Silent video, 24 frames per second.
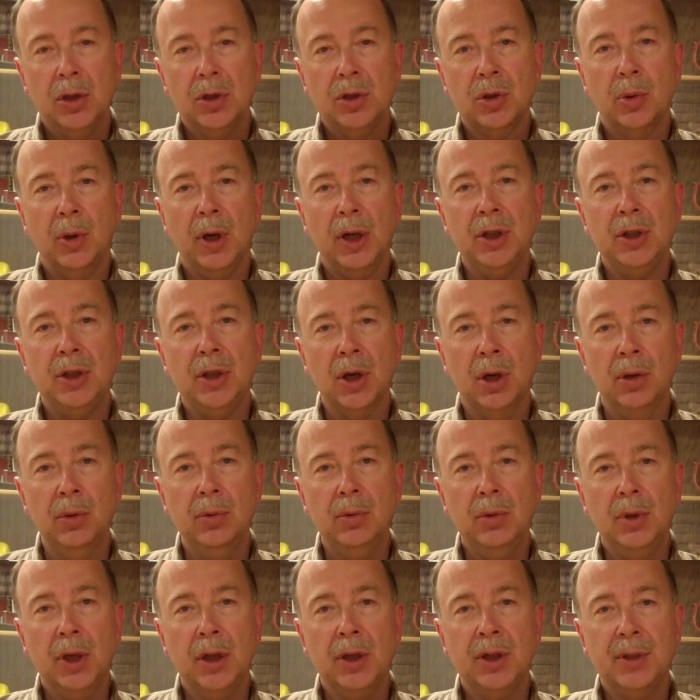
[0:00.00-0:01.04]
So I
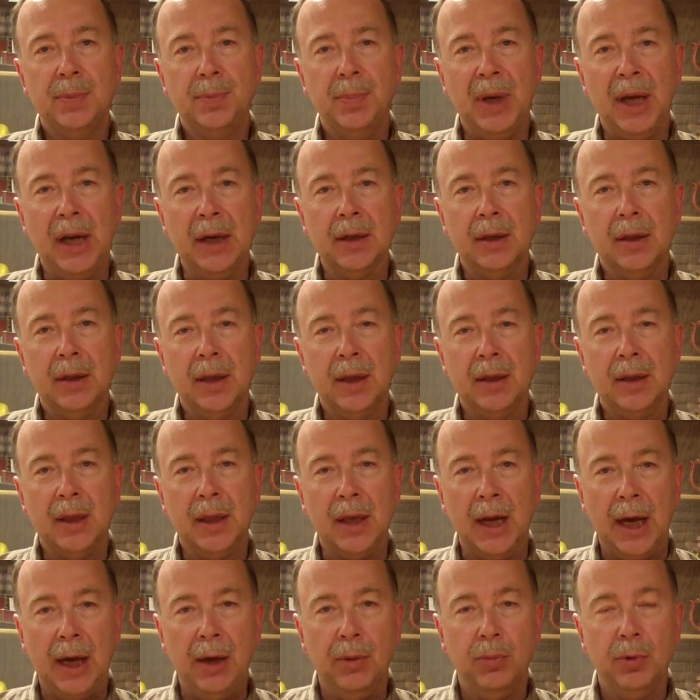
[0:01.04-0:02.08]
don't expect that
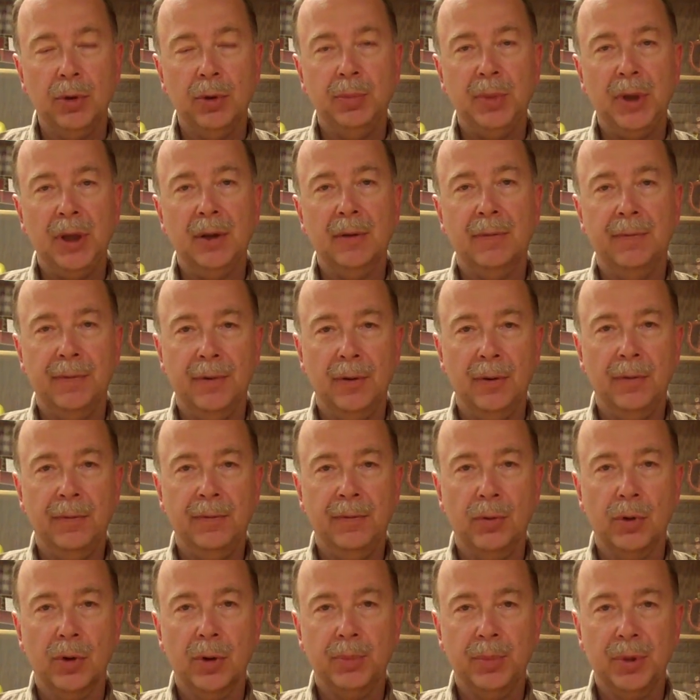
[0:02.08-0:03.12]
that will be the full
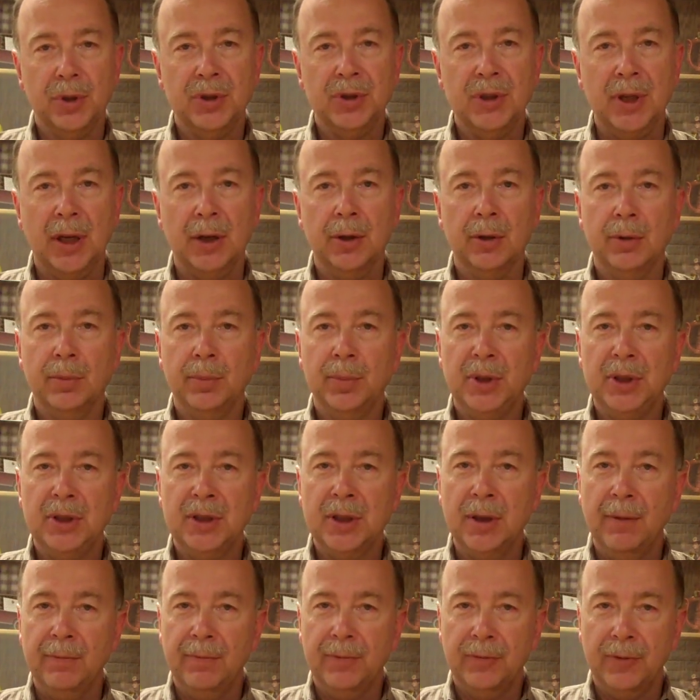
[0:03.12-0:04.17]
4%. It'll be
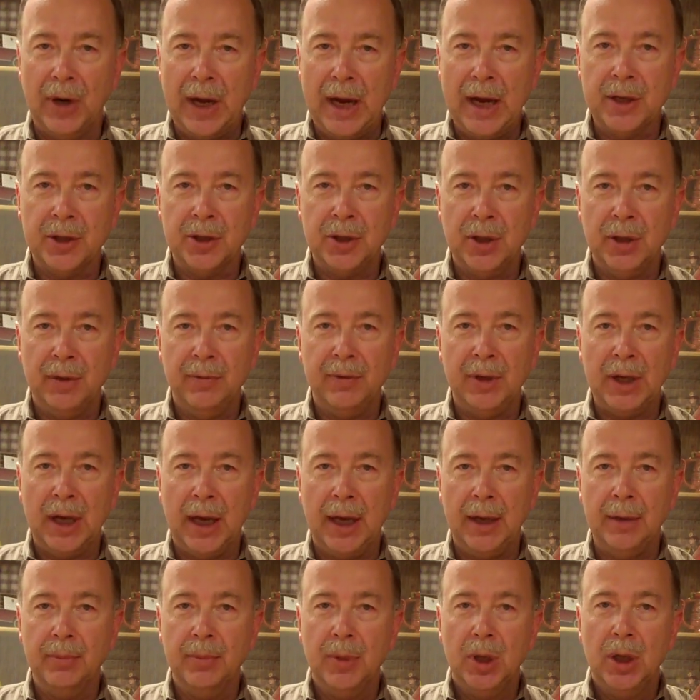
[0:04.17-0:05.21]
some fraction of
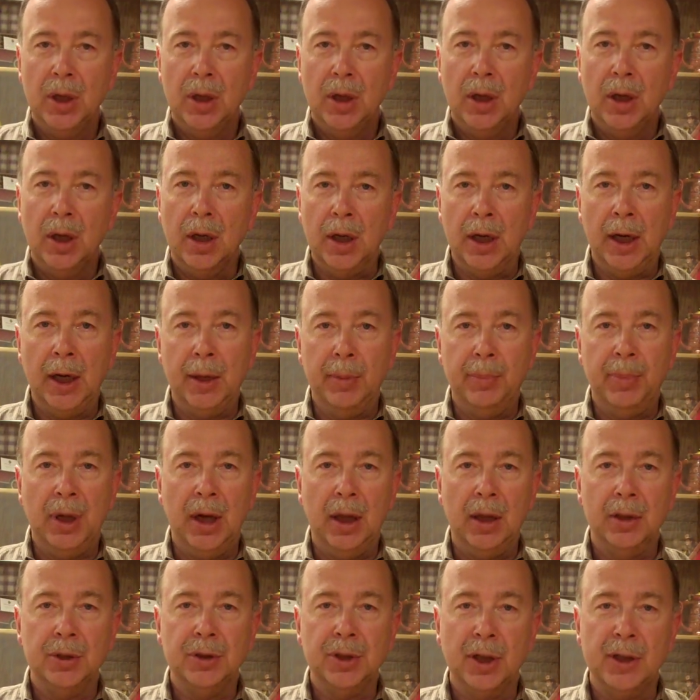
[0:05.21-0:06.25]
that, and I
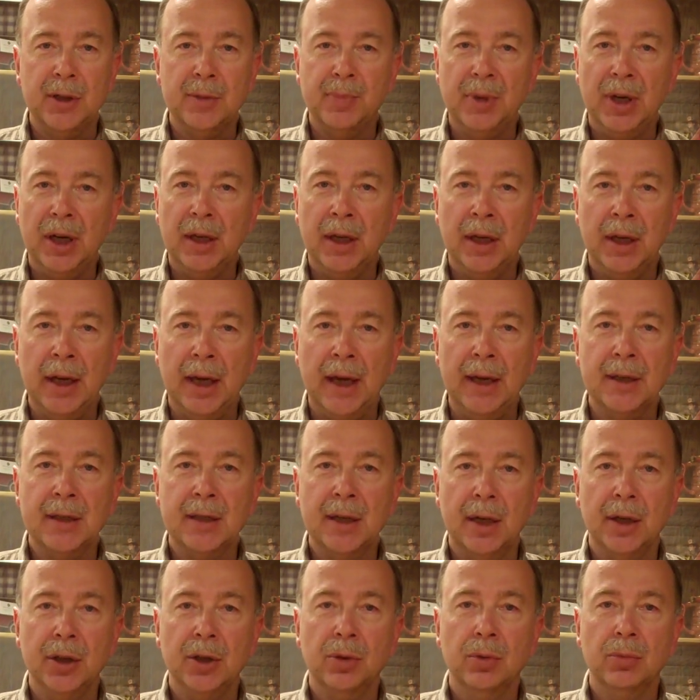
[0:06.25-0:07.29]
apologize, but I cannot
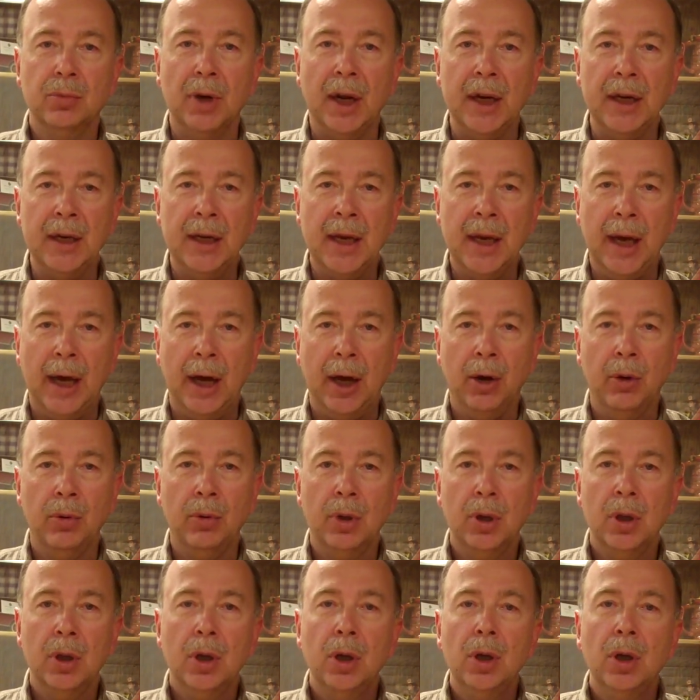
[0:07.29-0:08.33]
tell you right
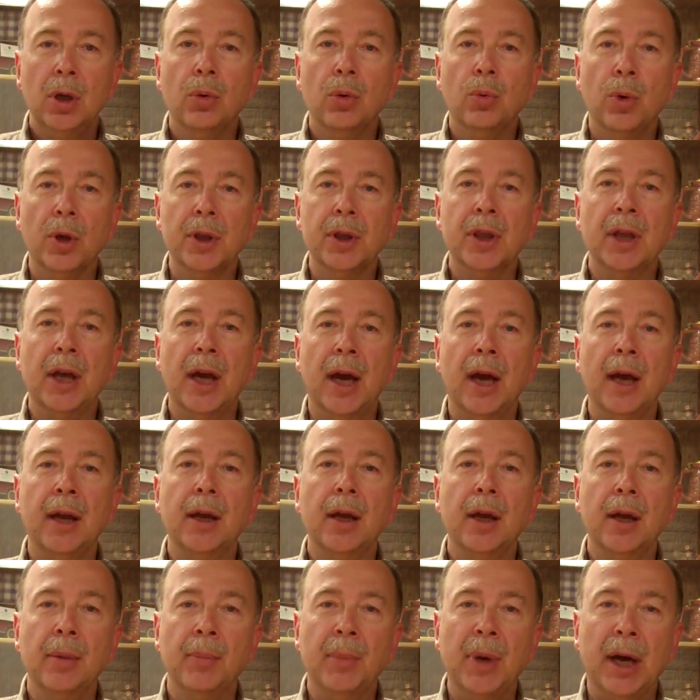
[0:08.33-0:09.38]
now what
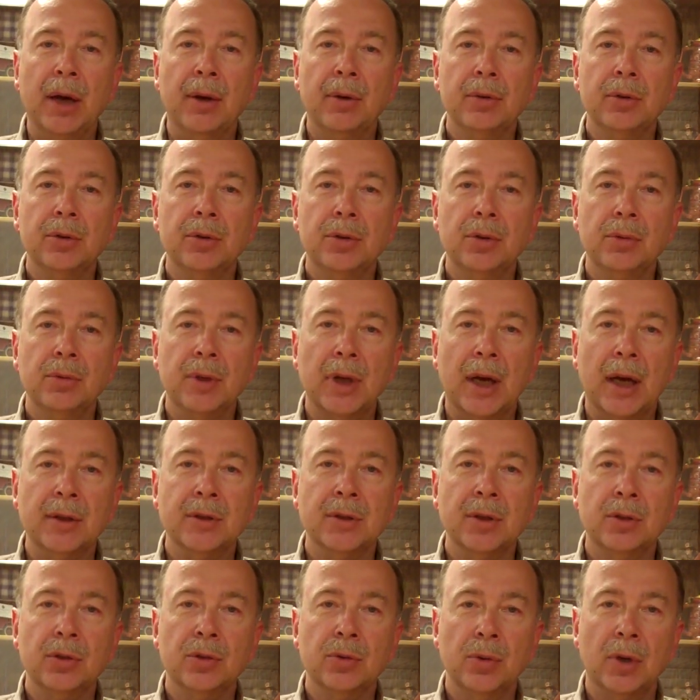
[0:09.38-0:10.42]
that amount in
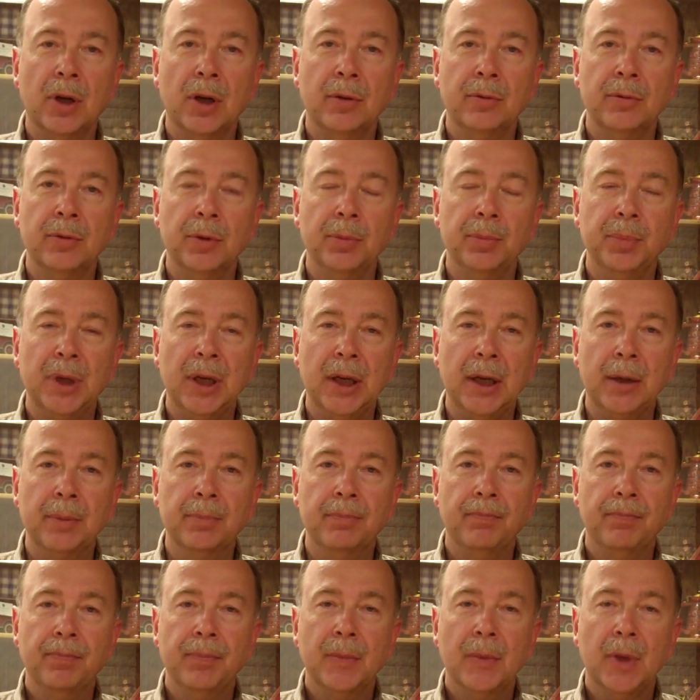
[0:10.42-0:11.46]
2012 will be.
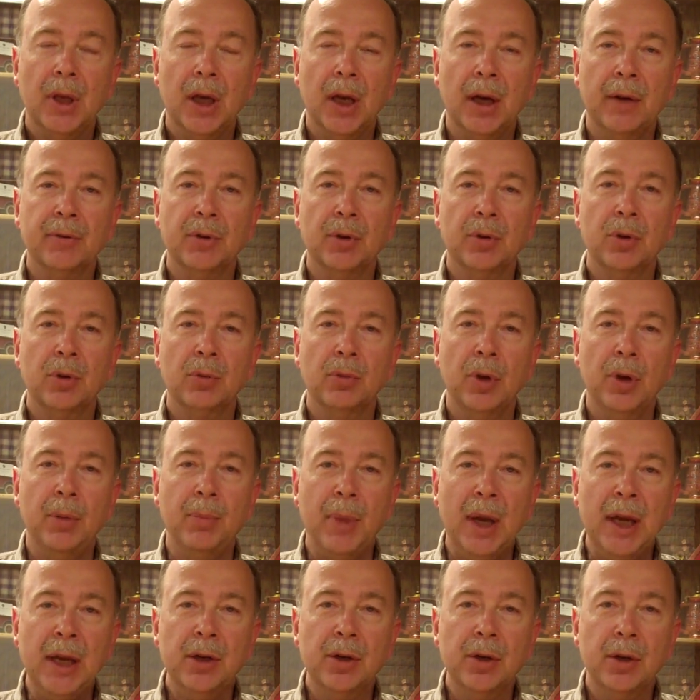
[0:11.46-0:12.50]
After the
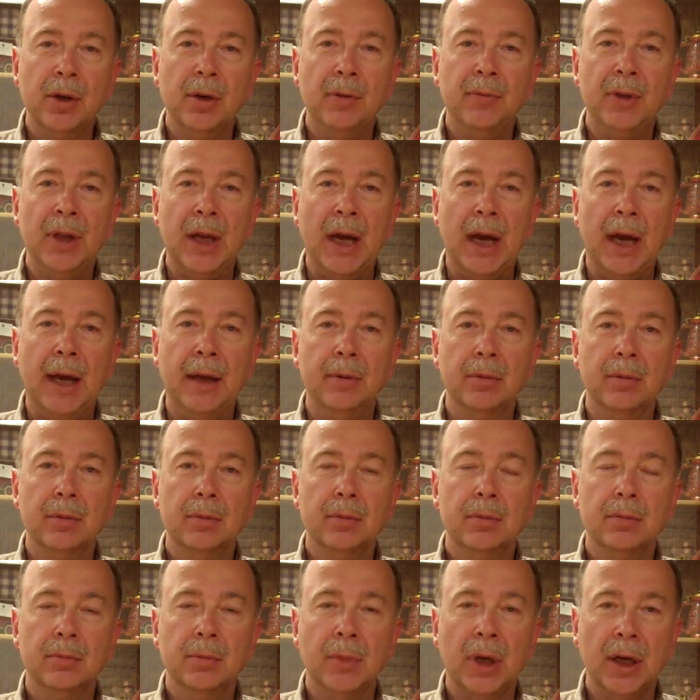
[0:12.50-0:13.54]
remainder of that
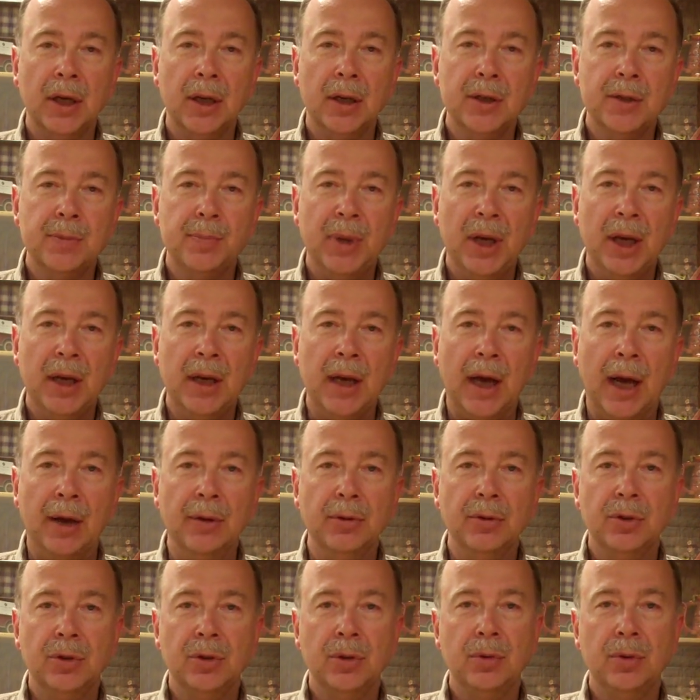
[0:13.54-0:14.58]
money is paid
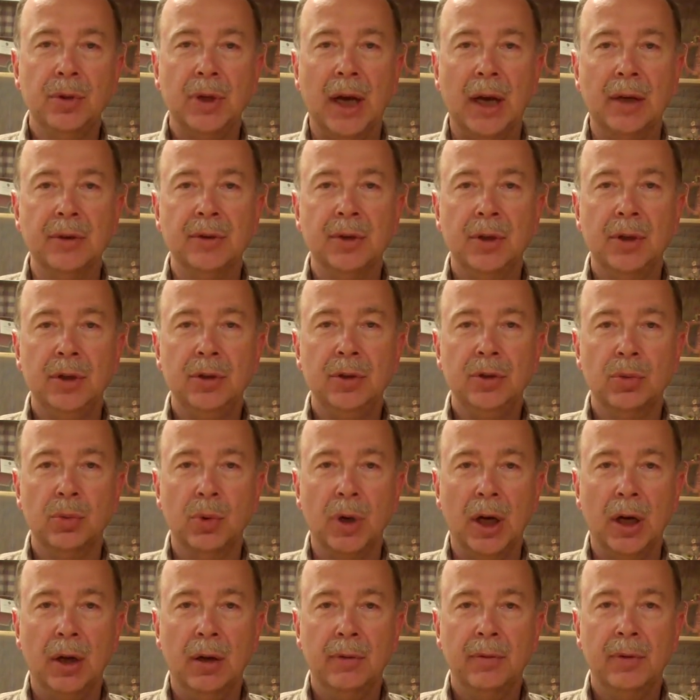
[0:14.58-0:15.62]
out in
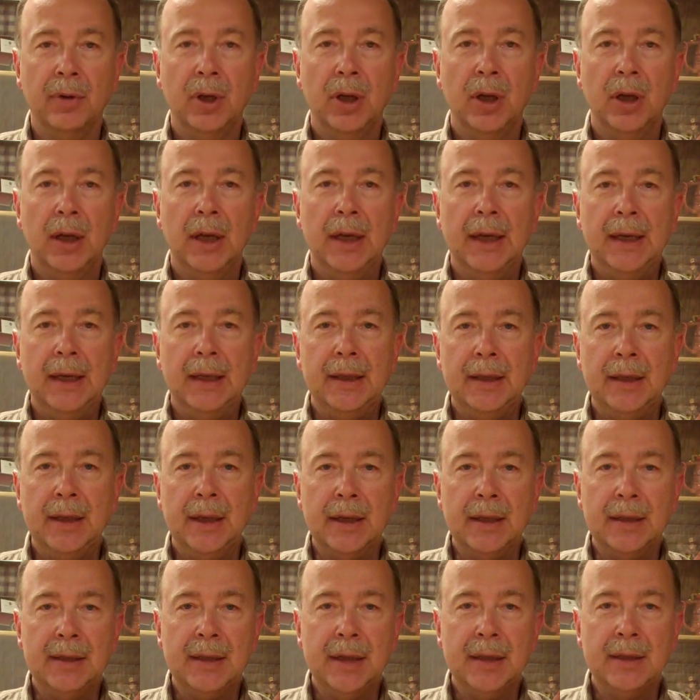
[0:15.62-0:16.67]
2012,
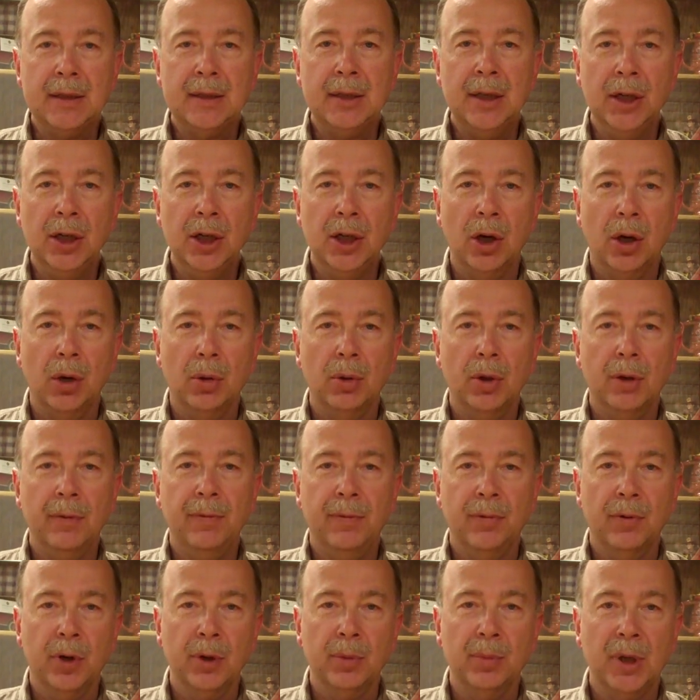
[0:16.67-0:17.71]
the existing COLA
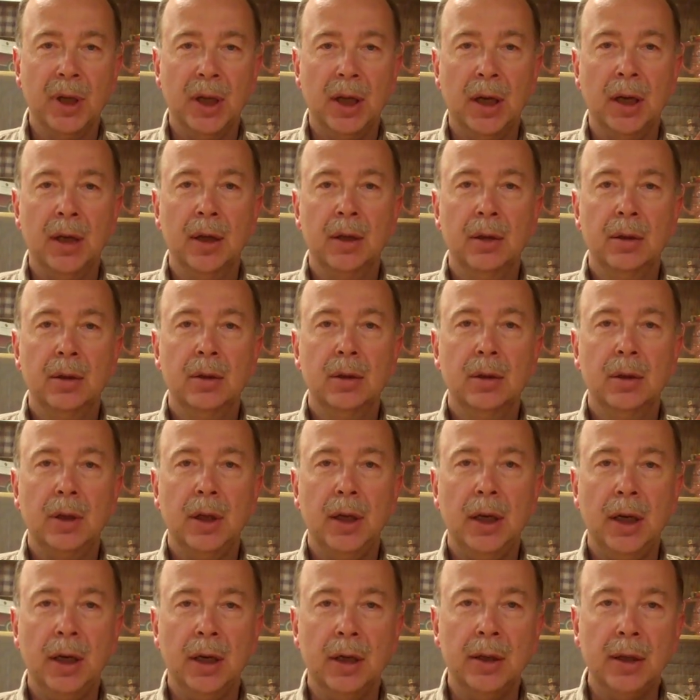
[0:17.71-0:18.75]
formula
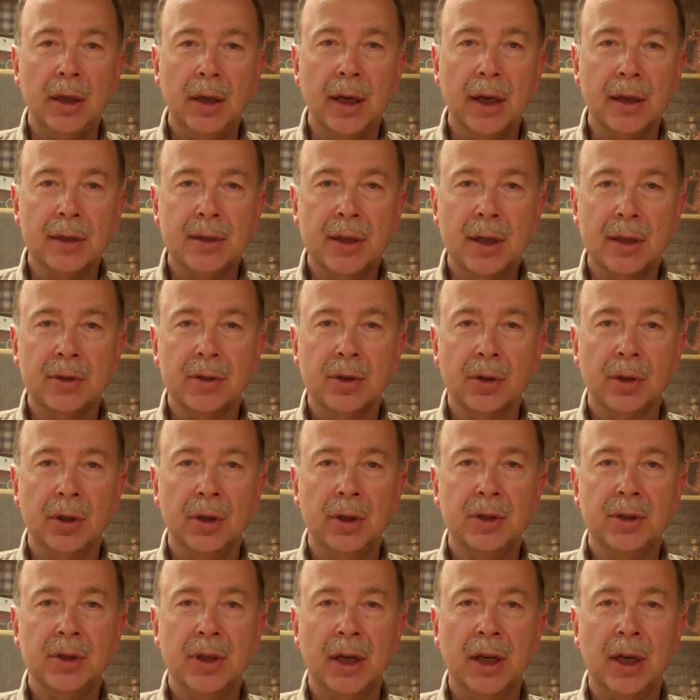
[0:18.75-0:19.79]
and the excess
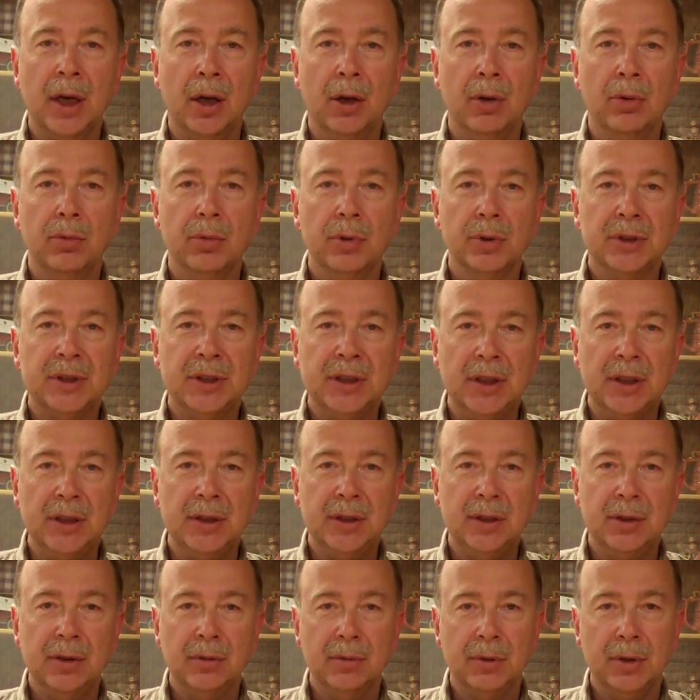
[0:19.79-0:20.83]
earnings account will
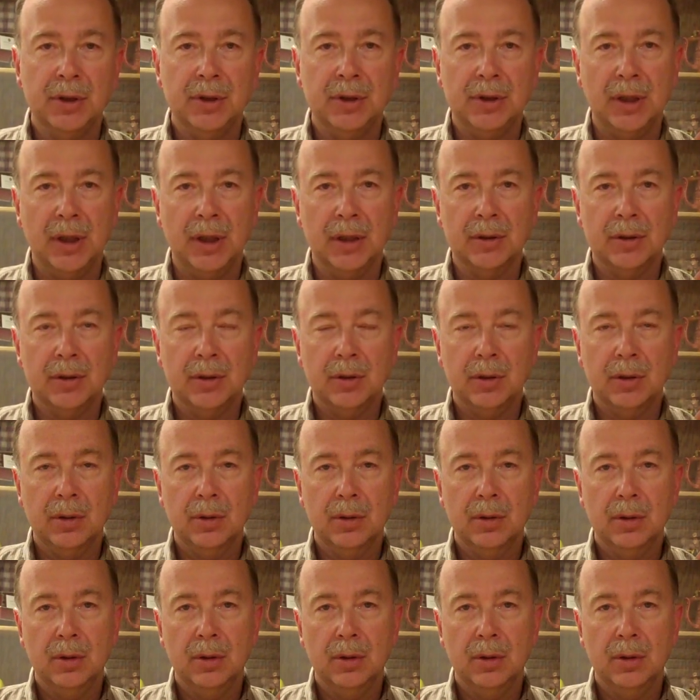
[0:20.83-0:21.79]
cease to exist.